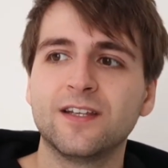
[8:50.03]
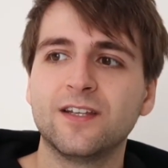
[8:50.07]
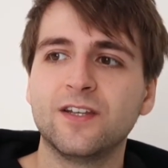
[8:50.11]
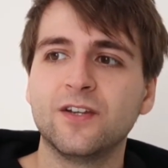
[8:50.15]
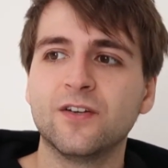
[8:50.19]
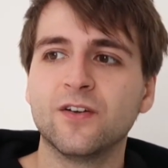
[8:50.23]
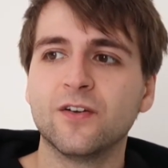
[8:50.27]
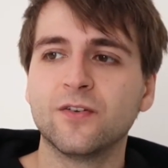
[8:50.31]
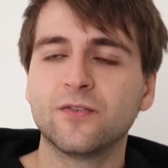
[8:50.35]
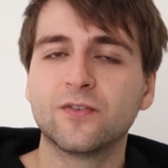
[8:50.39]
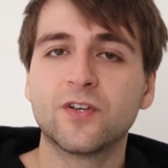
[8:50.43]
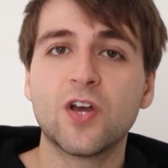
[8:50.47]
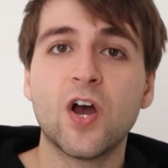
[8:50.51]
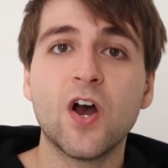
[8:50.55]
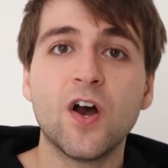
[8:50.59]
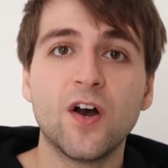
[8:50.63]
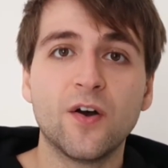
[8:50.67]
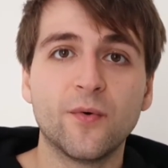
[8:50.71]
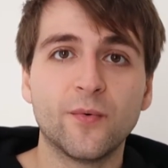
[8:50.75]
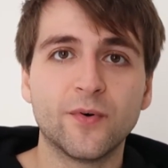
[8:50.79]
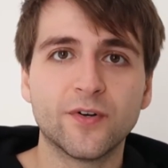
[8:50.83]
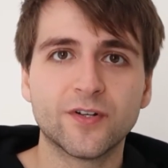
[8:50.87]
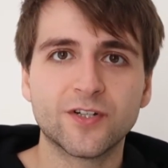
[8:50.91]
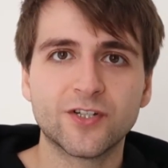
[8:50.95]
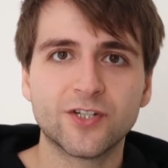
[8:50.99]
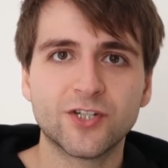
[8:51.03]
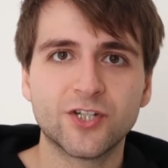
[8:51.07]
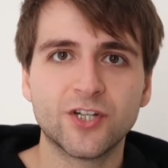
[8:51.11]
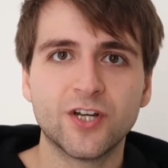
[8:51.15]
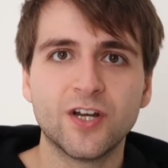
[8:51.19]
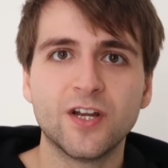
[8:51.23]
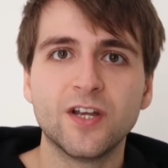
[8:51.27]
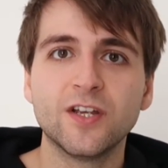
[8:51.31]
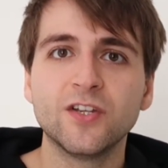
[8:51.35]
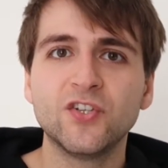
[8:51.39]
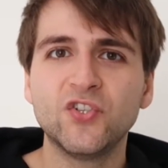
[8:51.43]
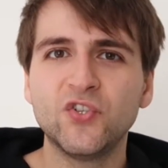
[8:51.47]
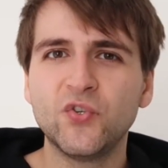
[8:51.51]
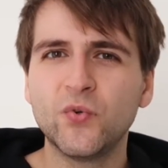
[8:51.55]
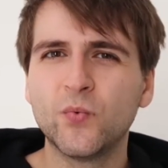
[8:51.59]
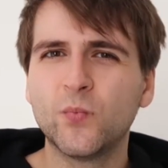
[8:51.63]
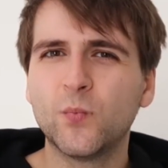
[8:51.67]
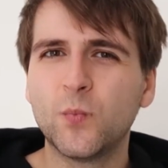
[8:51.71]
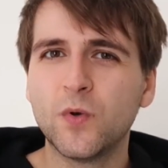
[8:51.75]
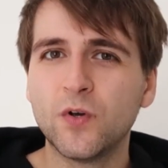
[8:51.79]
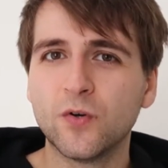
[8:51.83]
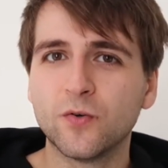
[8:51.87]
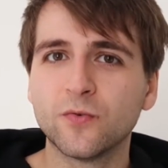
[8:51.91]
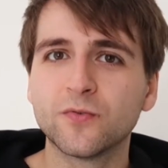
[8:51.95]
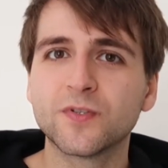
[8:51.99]
you know, car watch, you
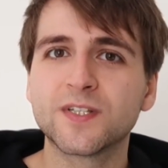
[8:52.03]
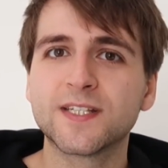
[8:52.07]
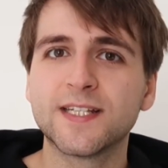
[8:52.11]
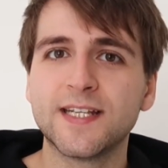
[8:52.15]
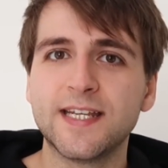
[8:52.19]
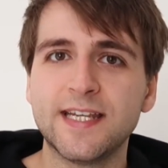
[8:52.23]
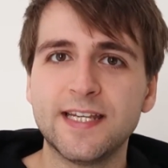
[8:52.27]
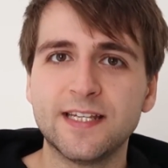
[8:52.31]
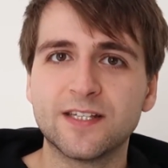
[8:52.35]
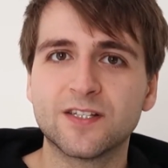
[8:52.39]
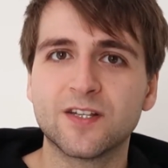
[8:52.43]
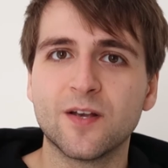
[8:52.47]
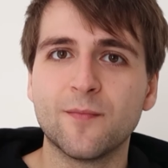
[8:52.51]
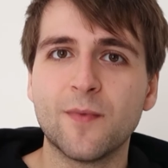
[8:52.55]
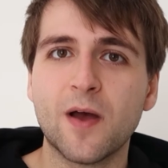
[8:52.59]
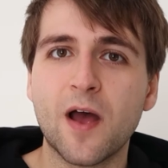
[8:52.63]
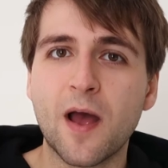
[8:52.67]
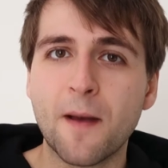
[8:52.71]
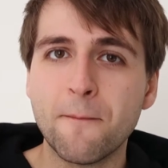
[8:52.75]
will see some